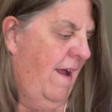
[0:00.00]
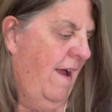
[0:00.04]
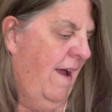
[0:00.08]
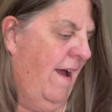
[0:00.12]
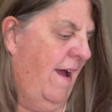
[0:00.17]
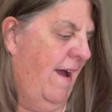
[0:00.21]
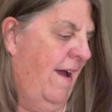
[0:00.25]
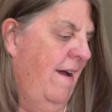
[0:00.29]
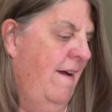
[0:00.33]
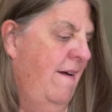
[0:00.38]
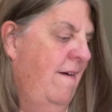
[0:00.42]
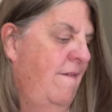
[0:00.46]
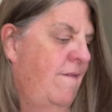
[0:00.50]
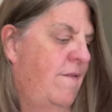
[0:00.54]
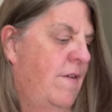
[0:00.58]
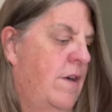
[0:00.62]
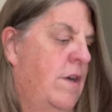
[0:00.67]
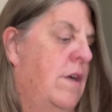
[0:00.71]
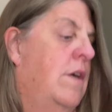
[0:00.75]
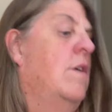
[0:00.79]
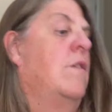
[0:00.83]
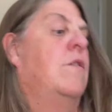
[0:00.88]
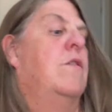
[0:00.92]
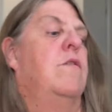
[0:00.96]

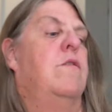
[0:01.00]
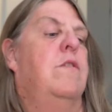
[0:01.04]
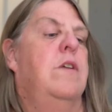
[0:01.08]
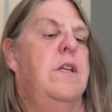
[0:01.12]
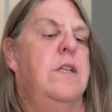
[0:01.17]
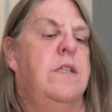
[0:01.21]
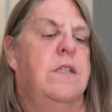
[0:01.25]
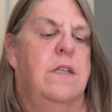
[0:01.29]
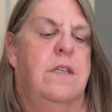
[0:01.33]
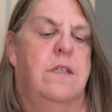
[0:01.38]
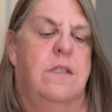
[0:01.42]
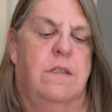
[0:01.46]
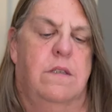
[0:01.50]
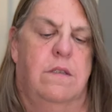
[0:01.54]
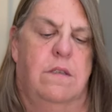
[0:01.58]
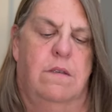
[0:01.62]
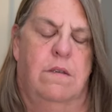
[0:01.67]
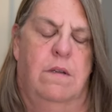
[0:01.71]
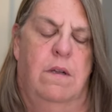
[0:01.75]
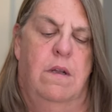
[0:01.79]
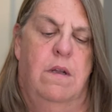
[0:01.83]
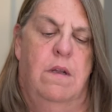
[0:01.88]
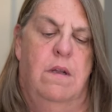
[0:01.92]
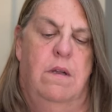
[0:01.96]
have a, this
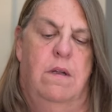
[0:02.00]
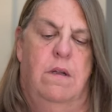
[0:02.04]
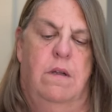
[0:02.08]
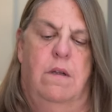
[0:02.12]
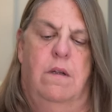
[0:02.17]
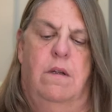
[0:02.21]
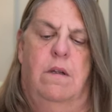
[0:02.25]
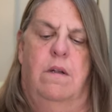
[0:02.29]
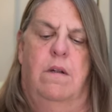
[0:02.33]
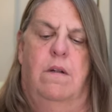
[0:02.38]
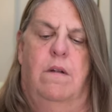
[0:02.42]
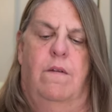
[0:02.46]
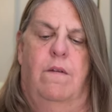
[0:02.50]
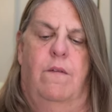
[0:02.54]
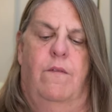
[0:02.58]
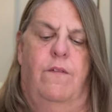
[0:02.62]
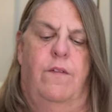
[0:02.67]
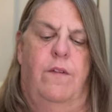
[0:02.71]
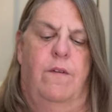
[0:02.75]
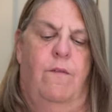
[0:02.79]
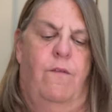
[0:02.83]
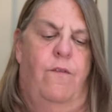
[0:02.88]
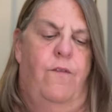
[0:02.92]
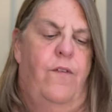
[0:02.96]
is
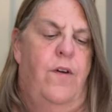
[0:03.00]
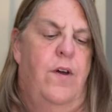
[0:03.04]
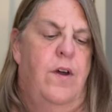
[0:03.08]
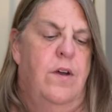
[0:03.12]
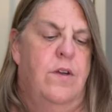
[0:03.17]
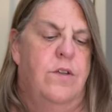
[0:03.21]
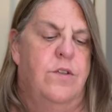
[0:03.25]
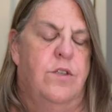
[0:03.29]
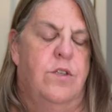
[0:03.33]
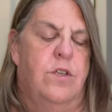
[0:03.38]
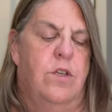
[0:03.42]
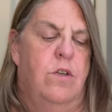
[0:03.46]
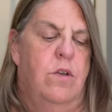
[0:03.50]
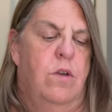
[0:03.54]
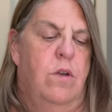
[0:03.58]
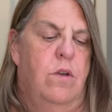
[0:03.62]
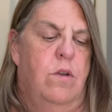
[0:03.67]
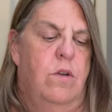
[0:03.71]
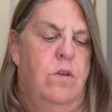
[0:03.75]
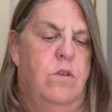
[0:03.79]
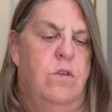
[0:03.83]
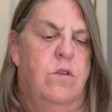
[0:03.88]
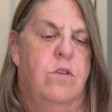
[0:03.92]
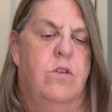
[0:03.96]
the first
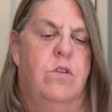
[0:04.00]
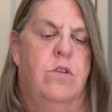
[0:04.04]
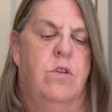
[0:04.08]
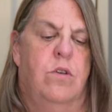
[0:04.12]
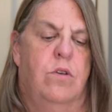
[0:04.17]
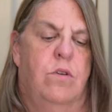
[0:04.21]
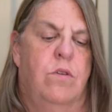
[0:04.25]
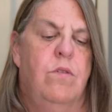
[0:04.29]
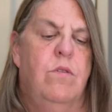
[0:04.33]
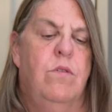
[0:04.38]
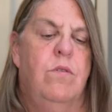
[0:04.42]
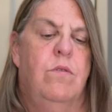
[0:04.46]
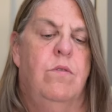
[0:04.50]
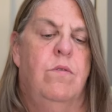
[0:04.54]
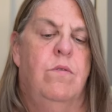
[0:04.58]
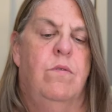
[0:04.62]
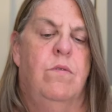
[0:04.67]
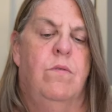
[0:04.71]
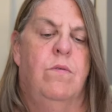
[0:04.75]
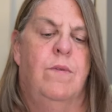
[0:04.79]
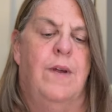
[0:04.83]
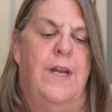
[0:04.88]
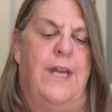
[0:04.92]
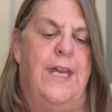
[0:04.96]

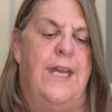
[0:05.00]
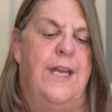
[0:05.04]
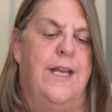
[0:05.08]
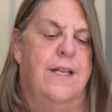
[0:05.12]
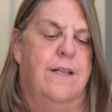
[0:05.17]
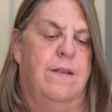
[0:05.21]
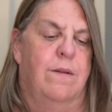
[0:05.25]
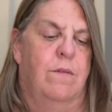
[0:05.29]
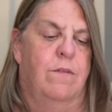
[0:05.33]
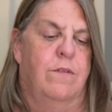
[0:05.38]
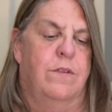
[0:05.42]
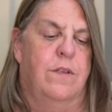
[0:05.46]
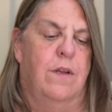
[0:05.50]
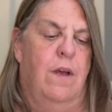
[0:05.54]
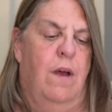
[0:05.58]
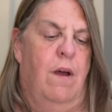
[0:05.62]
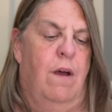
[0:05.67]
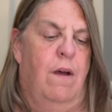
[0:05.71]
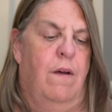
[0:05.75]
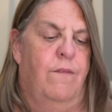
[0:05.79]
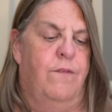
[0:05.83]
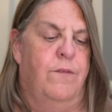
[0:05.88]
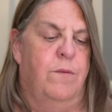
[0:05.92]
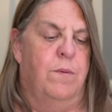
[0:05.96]
2 weeks
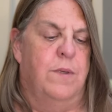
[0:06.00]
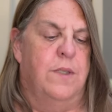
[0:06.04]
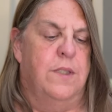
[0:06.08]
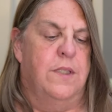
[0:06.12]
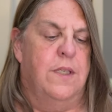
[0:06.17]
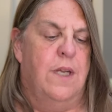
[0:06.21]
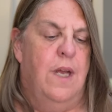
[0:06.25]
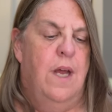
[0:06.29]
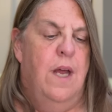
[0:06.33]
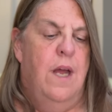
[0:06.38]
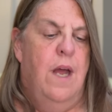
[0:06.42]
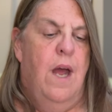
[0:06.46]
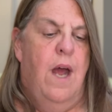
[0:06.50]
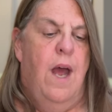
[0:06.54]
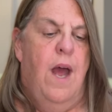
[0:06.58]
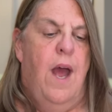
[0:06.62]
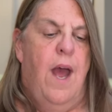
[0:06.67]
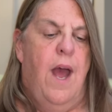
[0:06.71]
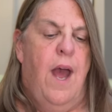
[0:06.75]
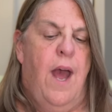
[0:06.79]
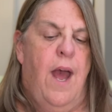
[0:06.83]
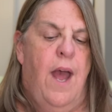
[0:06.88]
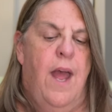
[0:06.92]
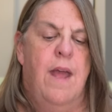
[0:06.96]
afterwards,
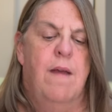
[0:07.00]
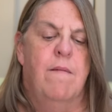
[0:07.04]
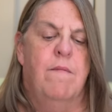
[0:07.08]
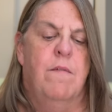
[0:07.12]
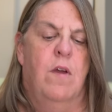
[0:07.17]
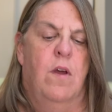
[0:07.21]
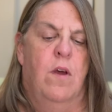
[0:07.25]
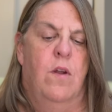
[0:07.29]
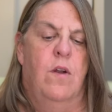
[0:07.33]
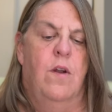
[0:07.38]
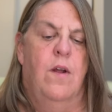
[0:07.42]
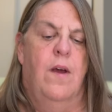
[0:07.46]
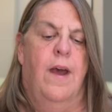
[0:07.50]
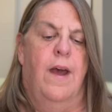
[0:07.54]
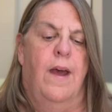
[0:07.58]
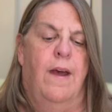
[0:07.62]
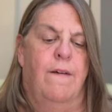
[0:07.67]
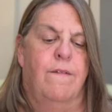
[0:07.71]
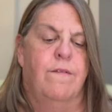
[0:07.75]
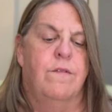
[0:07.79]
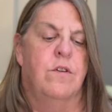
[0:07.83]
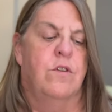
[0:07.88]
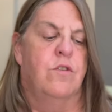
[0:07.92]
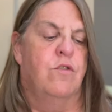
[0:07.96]
I am going to
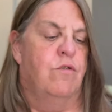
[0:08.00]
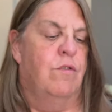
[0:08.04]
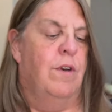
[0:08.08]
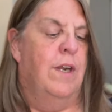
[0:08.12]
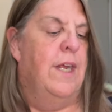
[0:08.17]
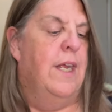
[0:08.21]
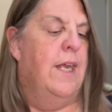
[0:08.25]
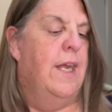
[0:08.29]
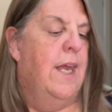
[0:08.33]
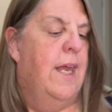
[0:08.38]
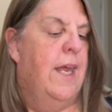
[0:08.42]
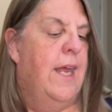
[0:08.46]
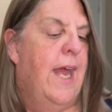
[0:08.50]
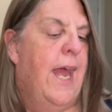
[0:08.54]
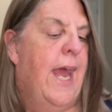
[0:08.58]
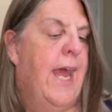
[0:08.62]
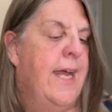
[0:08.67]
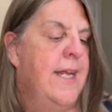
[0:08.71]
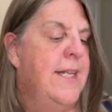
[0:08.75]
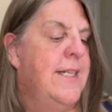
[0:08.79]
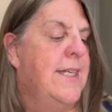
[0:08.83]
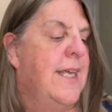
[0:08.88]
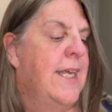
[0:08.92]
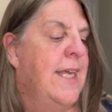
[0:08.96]
have to drink
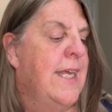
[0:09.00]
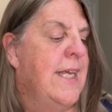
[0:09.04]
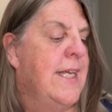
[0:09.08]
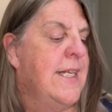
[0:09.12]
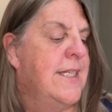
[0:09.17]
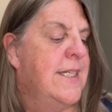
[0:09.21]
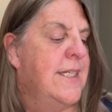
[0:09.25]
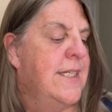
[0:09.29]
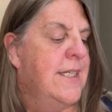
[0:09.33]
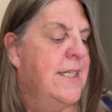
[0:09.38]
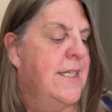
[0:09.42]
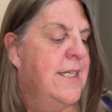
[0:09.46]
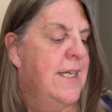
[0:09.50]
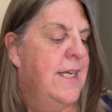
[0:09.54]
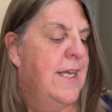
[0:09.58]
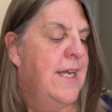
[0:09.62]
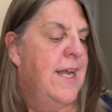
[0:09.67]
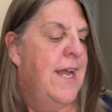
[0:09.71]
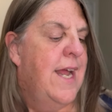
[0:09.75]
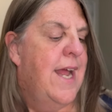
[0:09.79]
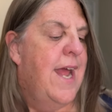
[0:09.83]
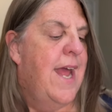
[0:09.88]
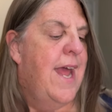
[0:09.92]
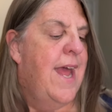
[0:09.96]
and eat
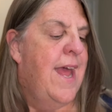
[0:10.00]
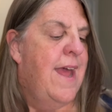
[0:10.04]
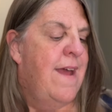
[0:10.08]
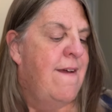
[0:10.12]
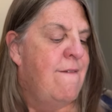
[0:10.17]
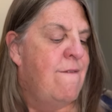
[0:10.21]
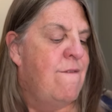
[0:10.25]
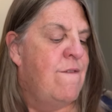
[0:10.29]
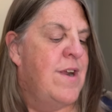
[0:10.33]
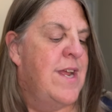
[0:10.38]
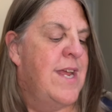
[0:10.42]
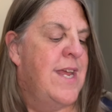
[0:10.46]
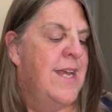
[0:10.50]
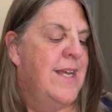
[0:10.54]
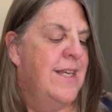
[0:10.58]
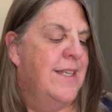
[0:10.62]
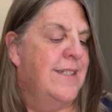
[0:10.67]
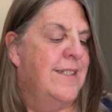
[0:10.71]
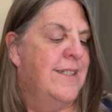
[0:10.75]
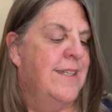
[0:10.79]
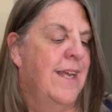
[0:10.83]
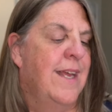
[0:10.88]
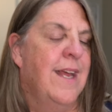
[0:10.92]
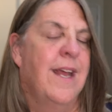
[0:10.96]
every
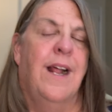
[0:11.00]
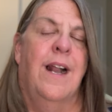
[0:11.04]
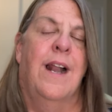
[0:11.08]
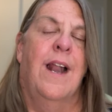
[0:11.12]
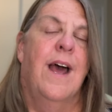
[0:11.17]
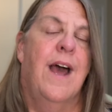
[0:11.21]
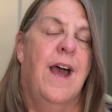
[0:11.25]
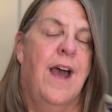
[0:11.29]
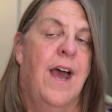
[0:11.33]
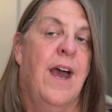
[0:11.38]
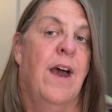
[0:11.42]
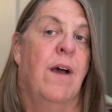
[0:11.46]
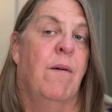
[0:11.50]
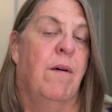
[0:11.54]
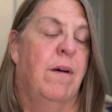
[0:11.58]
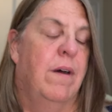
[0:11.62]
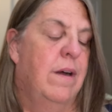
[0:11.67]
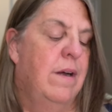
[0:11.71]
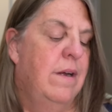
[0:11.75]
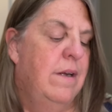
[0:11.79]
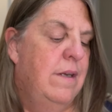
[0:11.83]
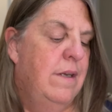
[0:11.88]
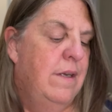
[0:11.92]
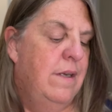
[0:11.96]
single hour
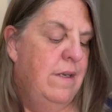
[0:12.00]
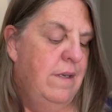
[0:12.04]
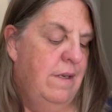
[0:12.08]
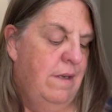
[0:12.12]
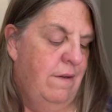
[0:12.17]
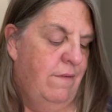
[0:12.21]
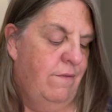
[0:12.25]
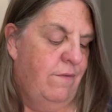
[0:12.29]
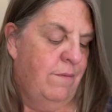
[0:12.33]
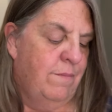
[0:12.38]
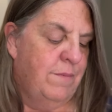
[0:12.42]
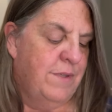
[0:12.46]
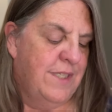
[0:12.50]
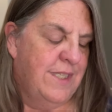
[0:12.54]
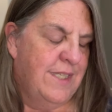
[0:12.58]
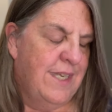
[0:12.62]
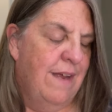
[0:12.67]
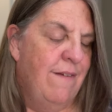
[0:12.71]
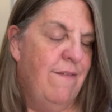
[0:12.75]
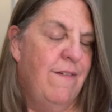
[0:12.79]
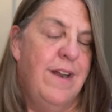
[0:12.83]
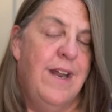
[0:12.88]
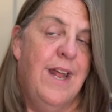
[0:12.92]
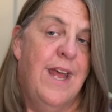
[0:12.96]
from
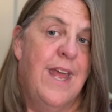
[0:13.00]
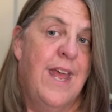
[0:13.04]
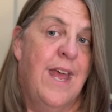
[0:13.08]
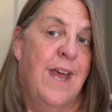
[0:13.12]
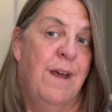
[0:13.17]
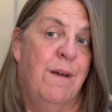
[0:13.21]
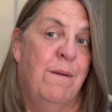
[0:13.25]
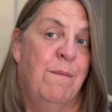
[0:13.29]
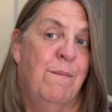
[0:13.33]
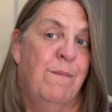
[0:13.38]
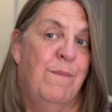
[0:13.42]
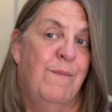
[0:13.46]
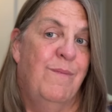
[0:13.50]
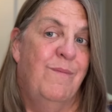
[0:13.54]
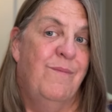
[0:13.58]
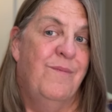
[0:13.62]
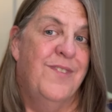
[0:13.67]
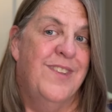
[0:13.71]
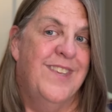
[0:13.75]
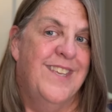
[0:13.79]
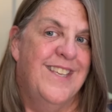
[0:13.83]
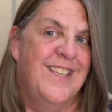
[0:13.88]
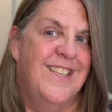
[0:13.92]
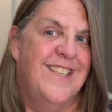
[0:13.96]
7 a.m.
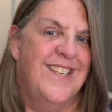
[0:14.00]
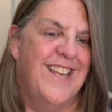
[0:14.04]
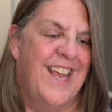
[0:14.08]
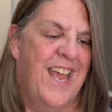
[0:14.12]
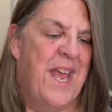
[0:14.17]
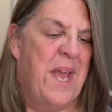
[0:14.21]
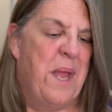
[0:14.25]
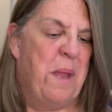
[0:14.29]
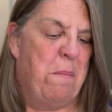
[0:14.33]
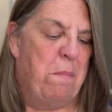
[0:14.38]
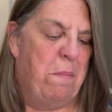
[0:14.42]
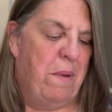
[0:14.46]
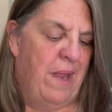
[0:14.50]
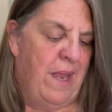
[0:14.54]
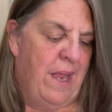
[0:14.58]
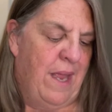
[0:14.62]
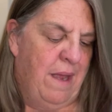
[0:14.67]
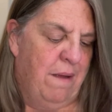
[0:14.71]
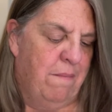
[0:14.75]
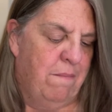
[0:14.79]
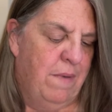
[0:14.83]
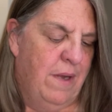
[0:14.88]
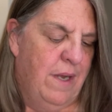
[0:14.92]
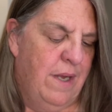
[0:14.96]
to 8
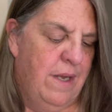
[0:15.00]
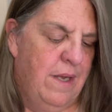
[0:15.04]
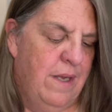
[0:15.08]
p.m.